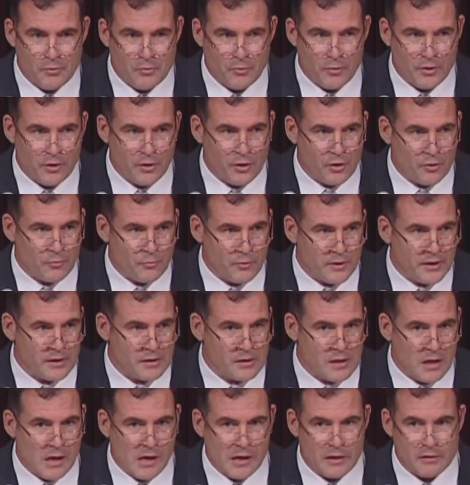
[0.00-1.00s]
we all
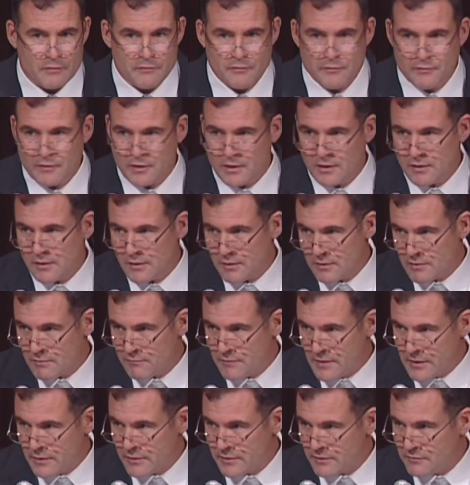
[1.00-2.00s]
realize in the
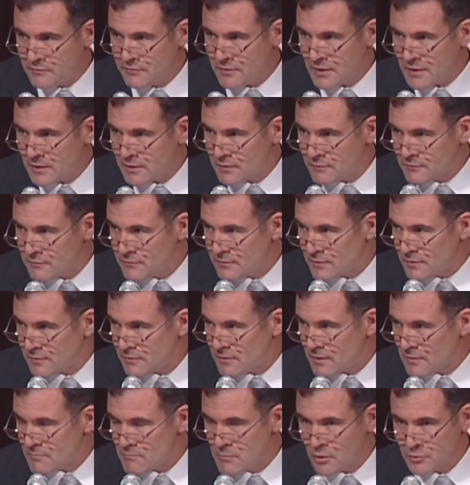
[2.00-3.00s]
various settings
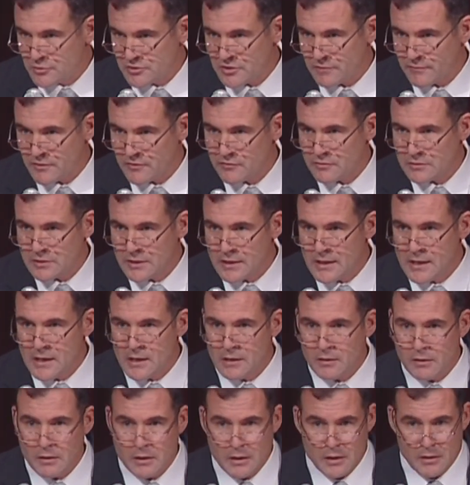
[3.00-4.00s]
that most of us
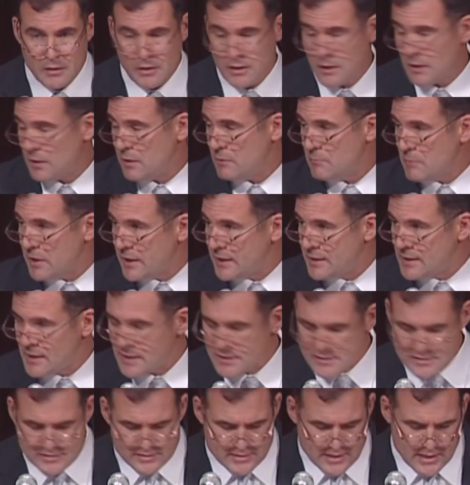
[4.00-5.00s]
lead, and in my
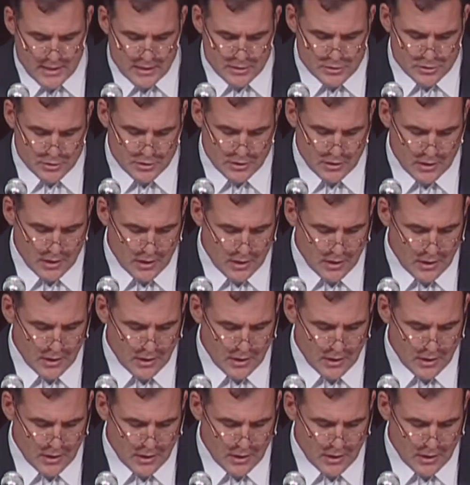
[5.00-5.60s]
case teach,